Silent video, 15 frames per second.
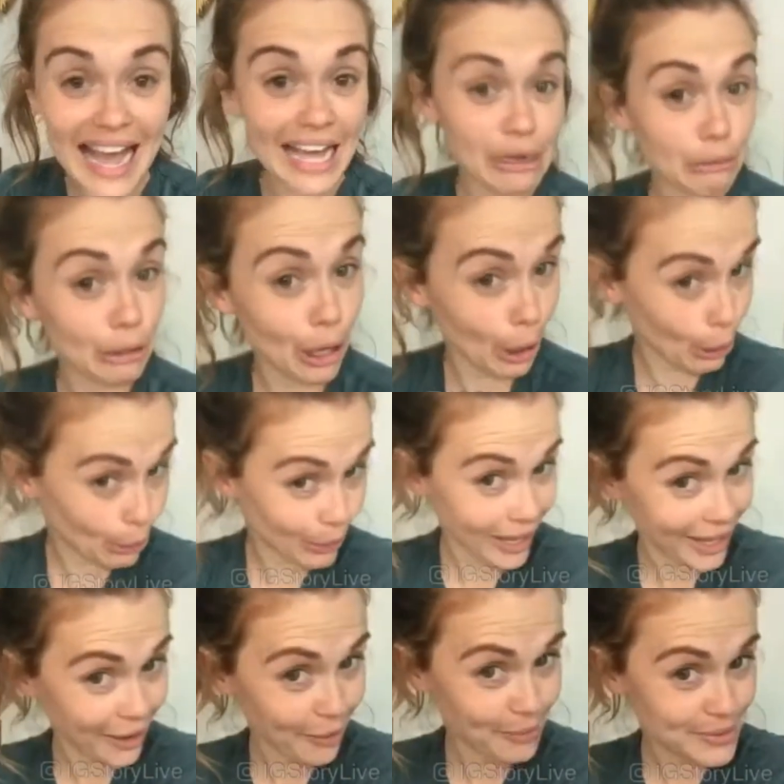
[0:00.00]
I don't know.
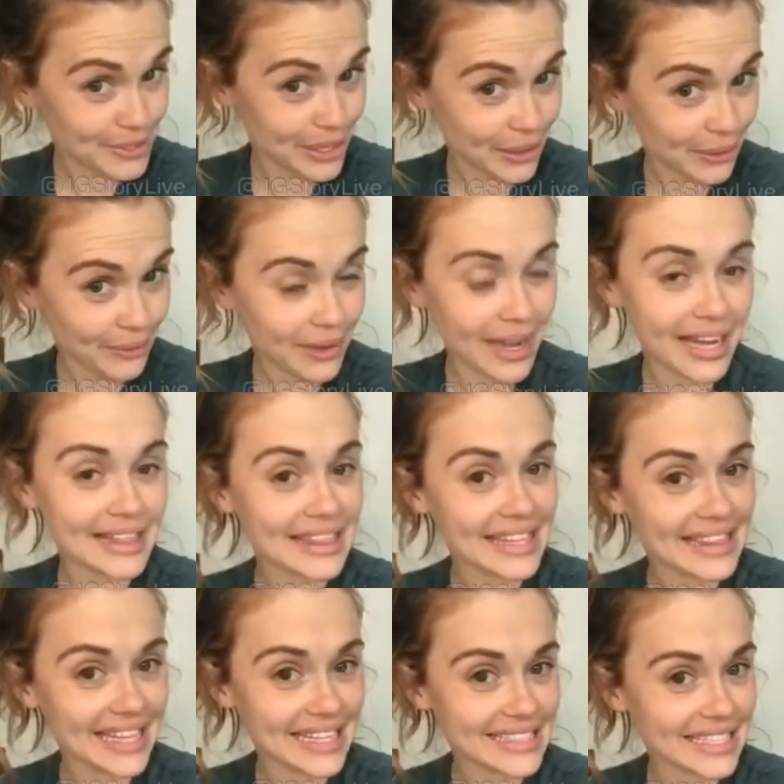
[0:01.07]
I hope so. I think
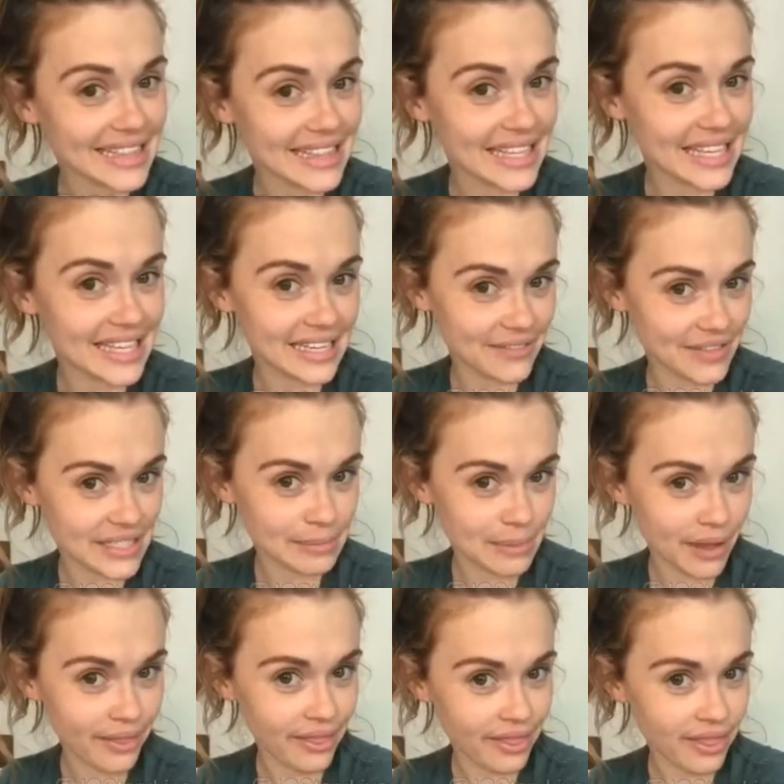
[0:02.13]
that's at the end of this
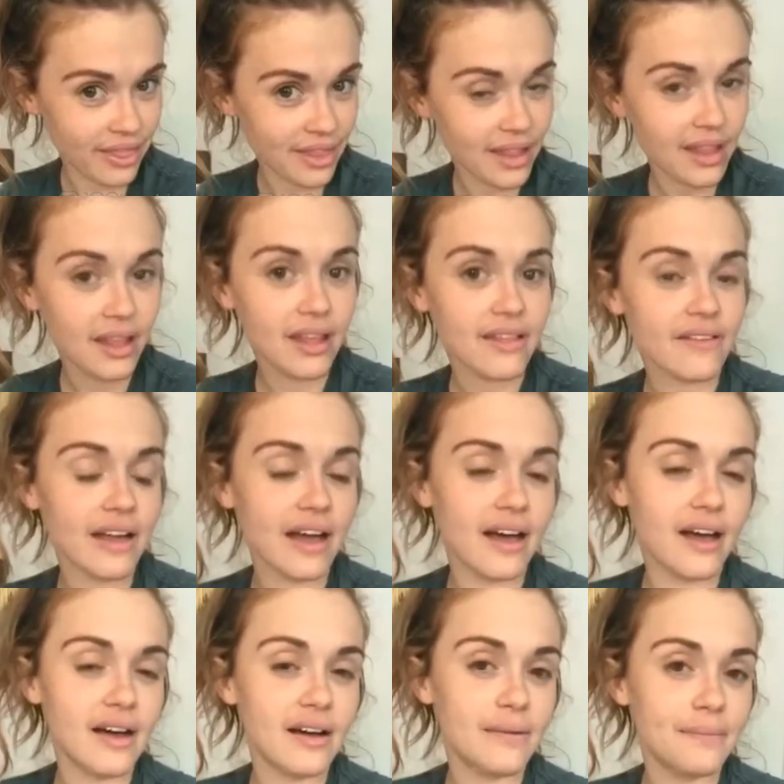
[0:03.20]
month.
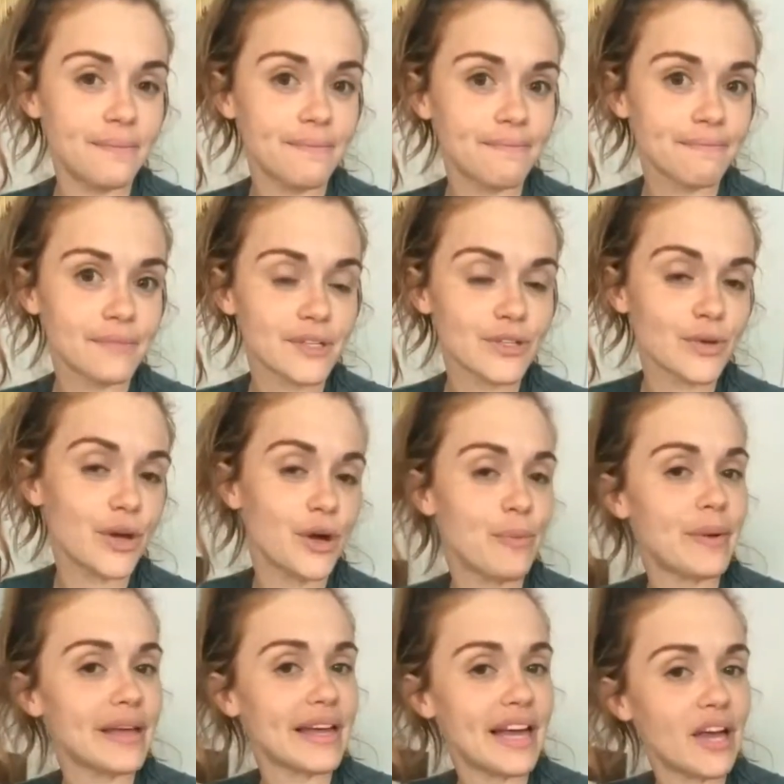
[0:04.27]
So I hope
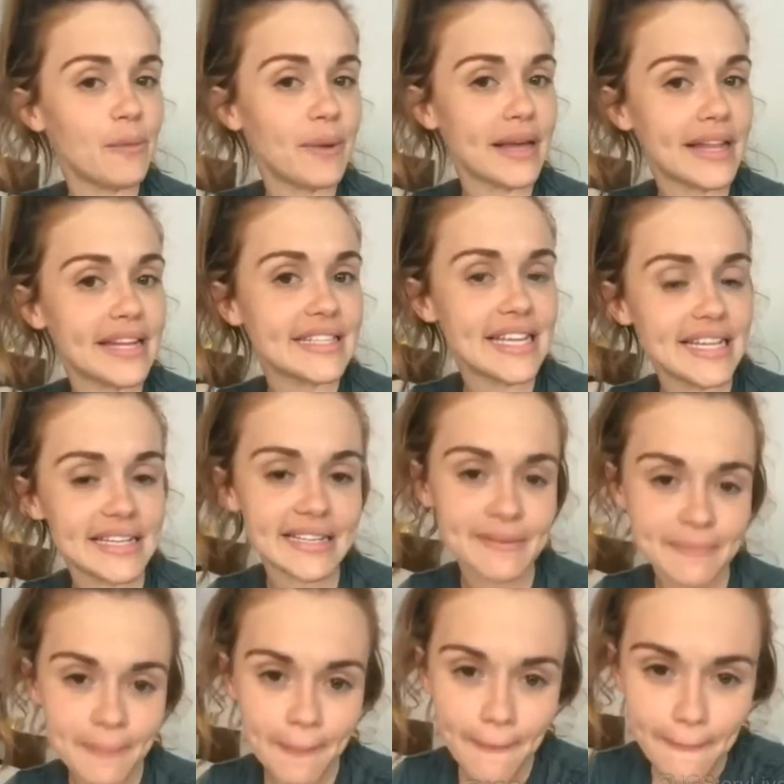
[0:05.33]
I can attend.
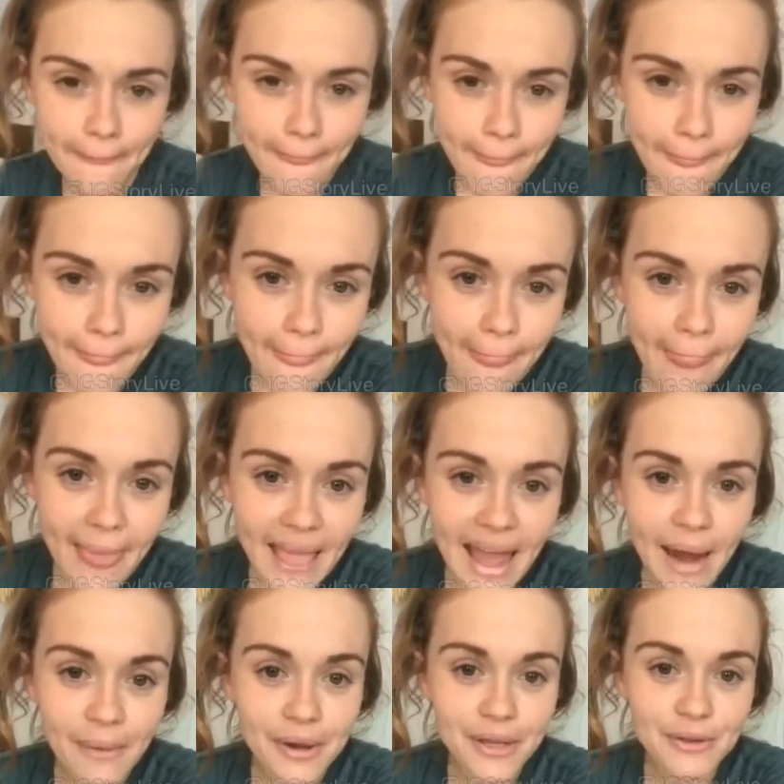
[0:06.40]

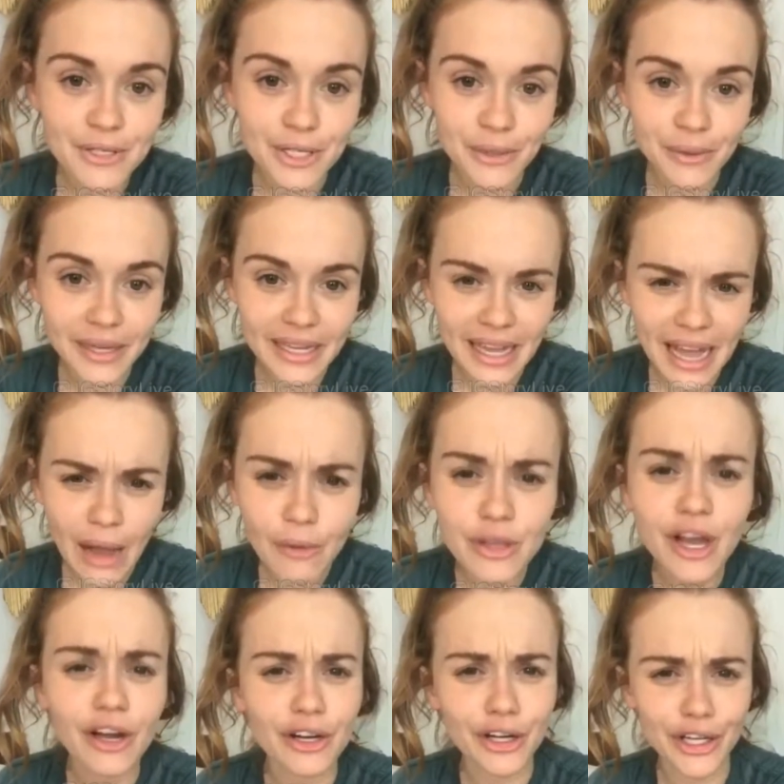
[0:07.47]
How are you doing? How
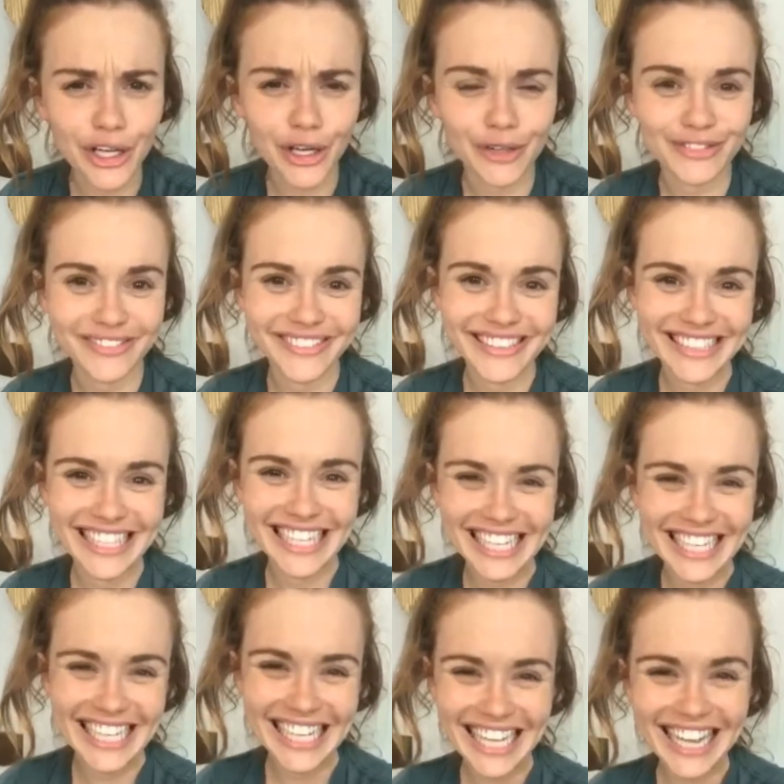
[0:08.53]
young are you?
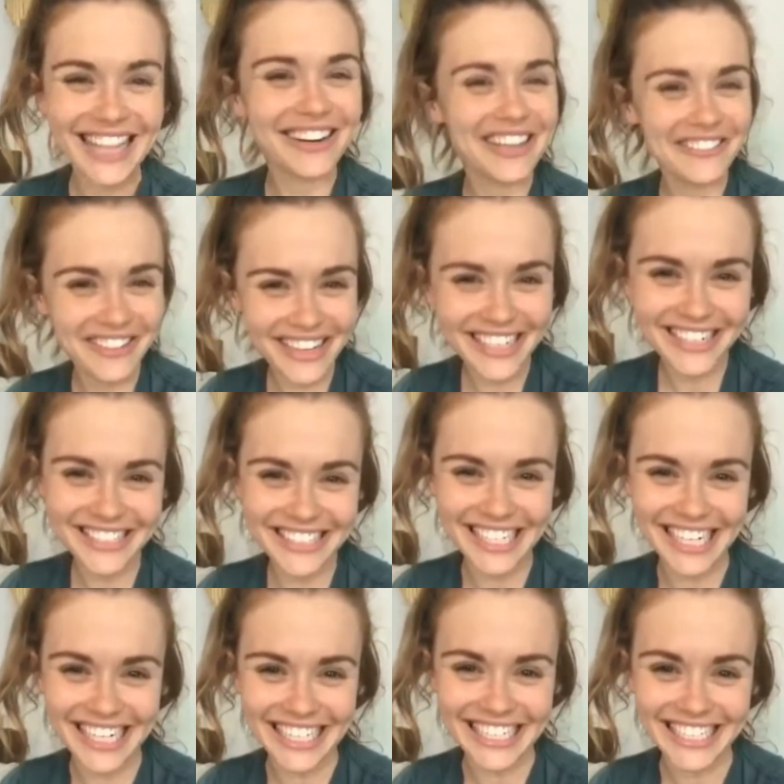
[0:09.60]
31 years
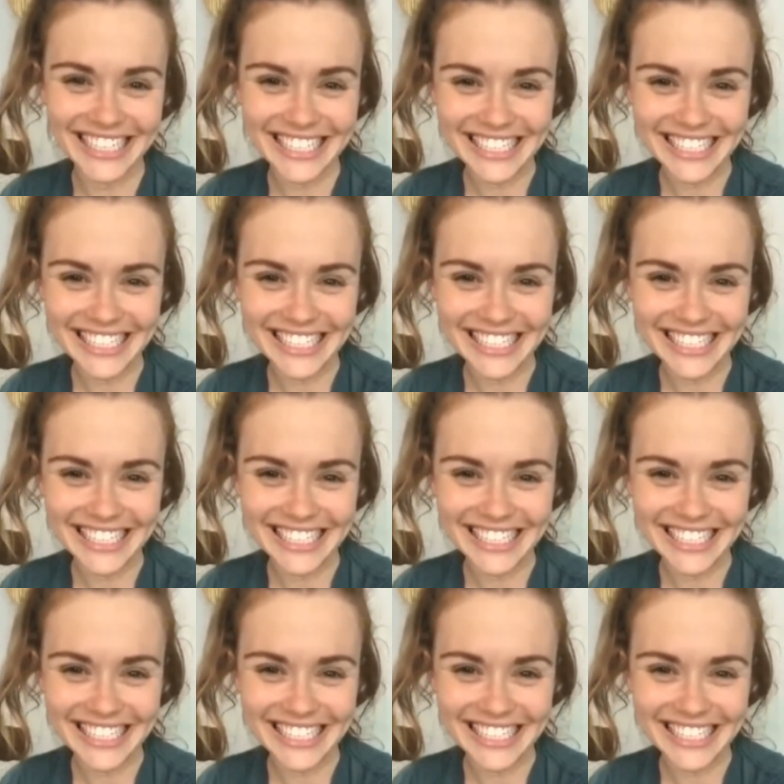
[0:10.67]
young.